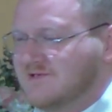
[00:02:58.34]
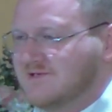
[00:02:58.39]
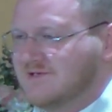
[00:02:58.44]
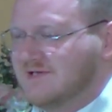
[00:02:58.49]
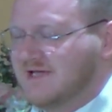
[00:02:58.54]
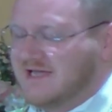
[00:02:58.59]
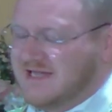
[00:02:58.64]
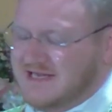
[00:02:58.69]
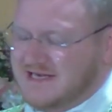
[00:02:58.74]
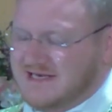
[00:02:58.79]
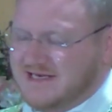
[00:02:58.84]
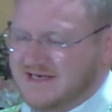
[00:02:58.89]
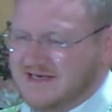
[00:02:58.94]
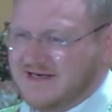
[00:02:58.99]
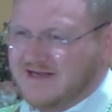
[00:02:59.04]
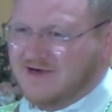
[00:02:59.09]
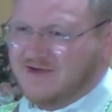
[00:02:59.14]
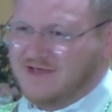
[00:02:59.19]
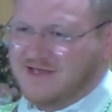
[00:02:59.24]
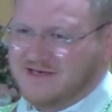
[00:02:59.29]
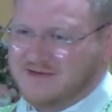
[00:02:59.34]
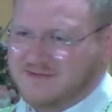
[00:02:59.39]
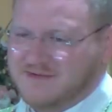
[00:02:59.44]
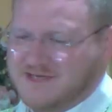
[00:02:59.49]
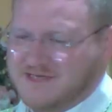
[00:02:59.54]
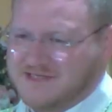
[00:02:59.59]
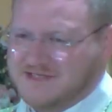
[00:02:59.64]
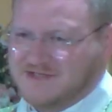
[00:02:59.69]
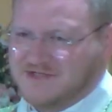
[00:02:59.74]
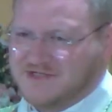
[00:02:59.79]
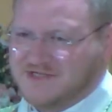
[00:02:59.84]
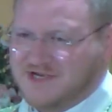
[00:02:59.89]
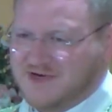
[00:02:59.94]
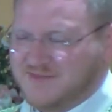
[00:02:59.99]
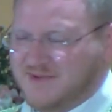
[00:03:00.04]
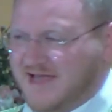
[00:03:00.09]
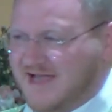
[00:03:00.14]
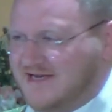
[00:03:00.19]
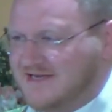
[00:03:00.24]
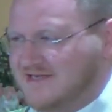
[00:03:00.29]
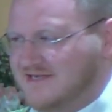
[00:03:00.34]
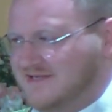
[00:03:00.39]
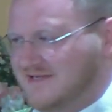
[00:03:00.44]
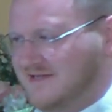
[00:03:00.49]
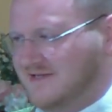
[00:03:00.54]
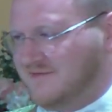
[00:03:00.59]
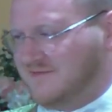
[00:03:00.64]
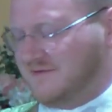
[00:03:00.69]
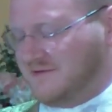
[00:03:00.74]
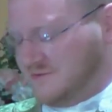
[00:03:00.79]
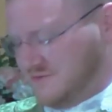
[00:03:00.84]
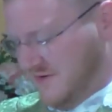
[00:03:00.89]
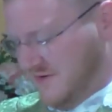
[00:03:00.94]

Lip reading: And no, that doesn't just go back to the French